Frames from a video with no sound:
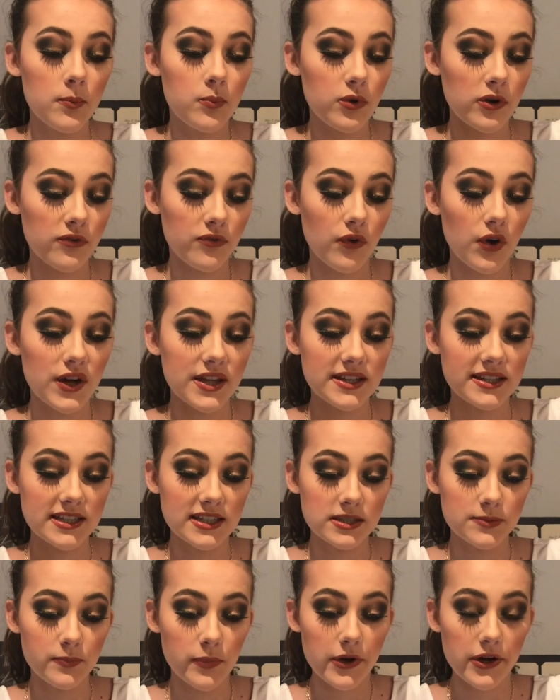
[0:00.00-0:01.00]
preferred
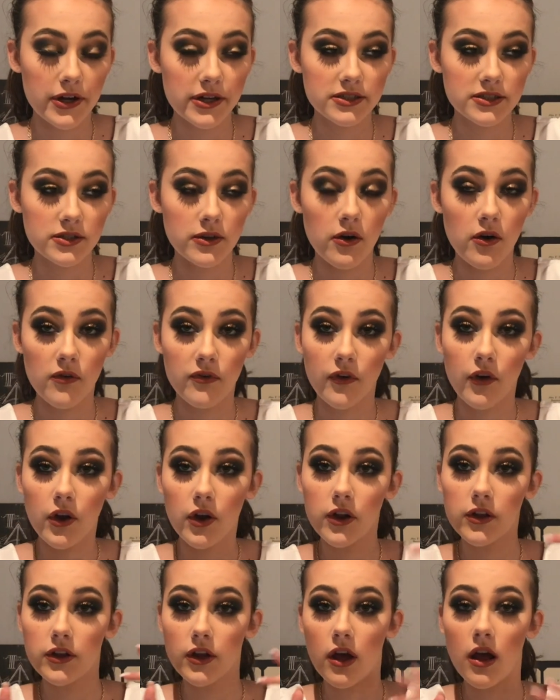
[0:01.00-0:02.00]
this box
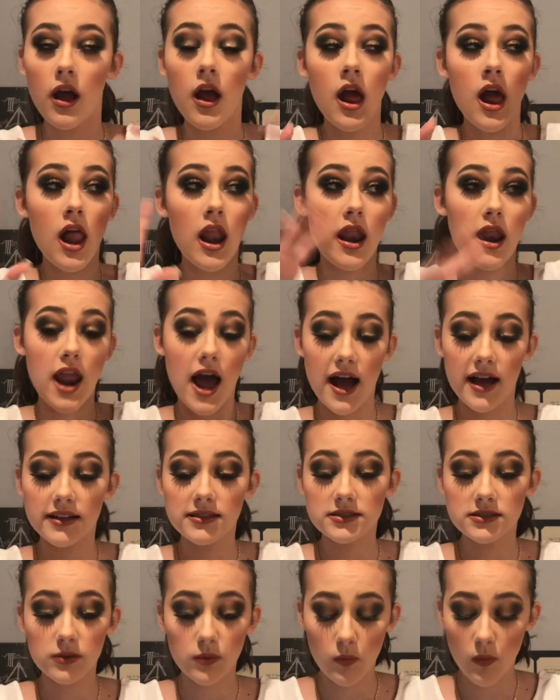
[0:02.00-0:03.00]
over the
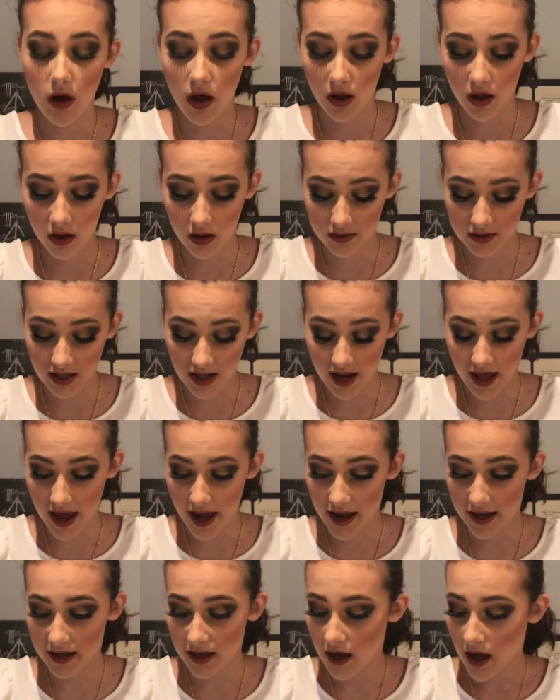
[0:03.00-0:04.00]
last one.
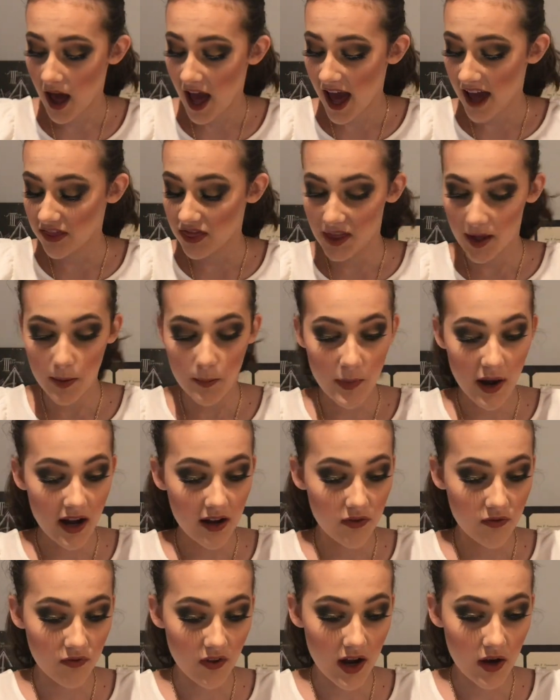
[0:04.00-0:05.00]
Like, I think
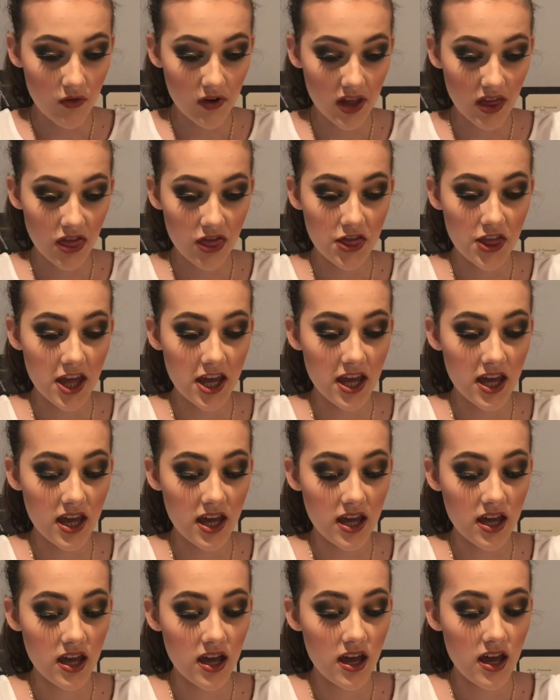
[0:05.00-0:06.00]
my favorite
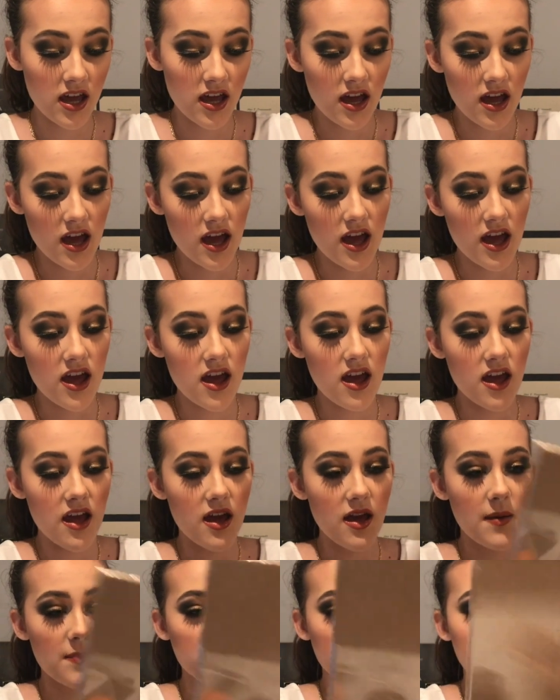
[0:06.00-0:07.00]
thing
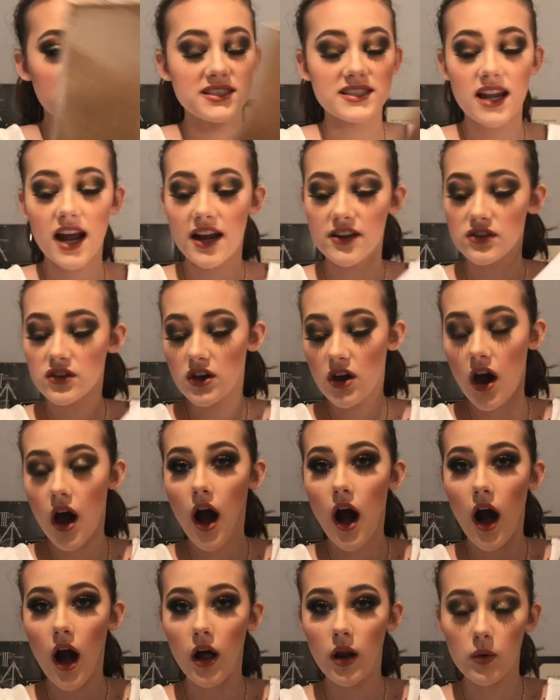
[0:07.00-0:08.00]
is like the
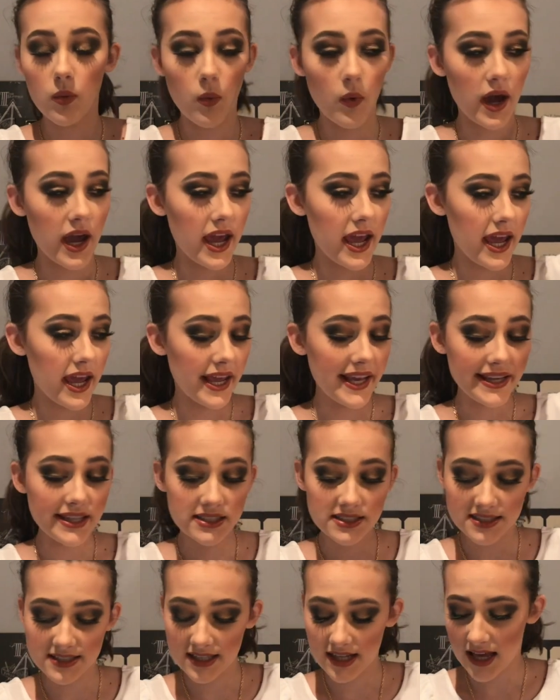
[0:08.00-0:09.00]

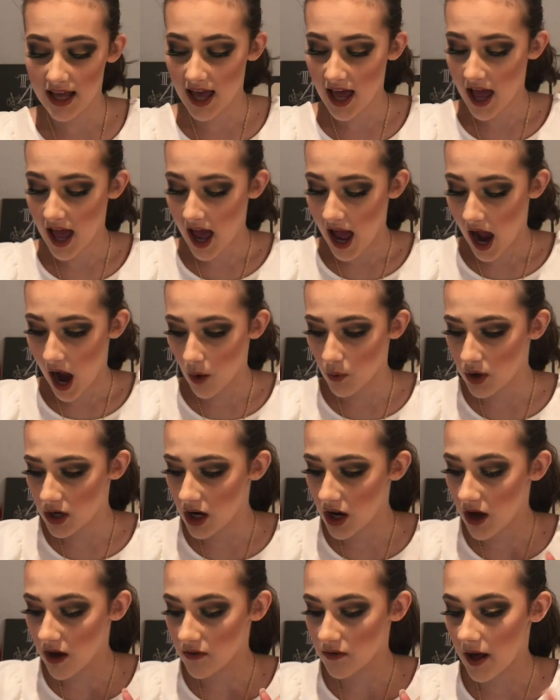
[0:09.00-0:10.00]
always. I really
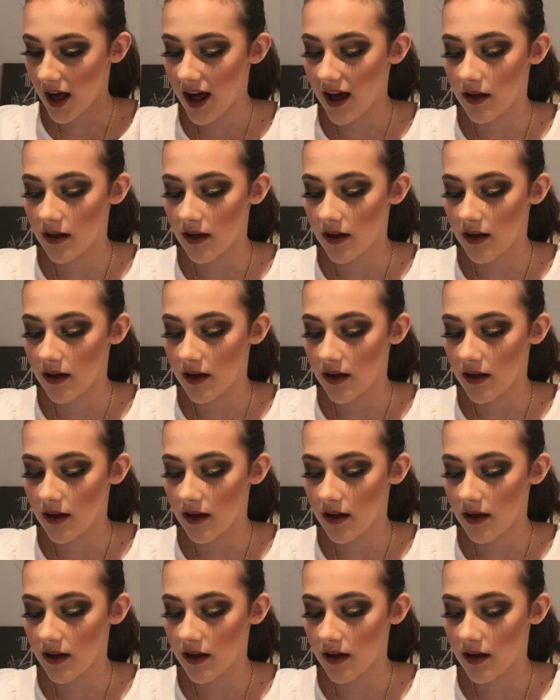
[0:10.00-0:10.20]
love,